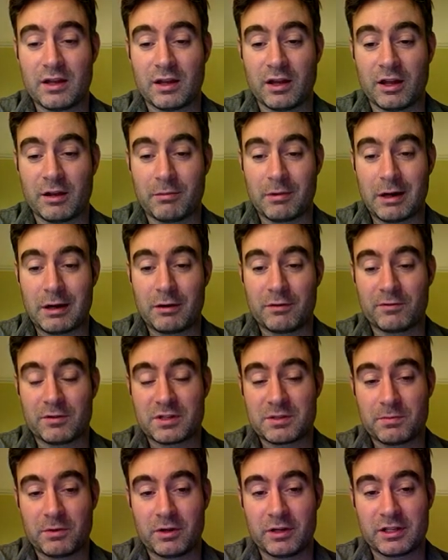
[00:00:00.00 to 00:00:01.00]
However, I
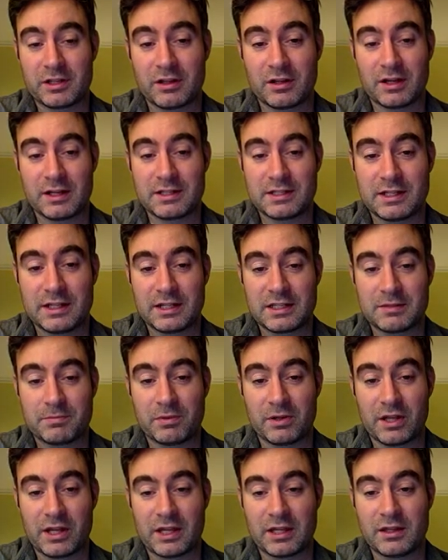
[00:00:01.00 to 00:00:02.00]
spotted an idea to
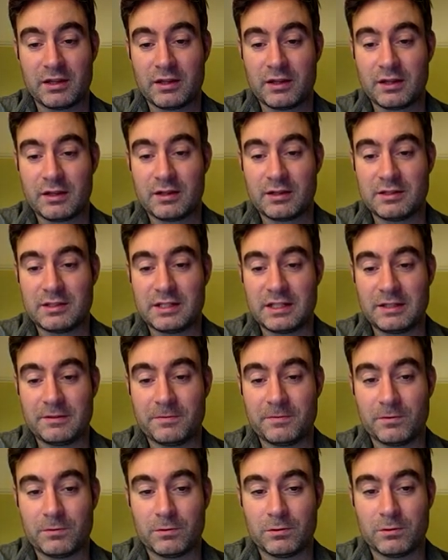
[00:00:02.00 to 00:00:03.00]
play
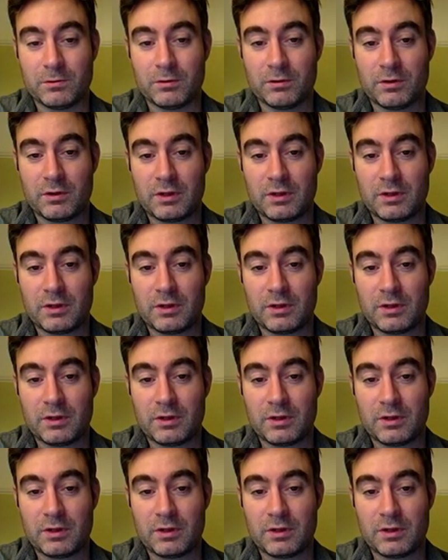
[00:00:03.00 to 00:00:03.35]
d4,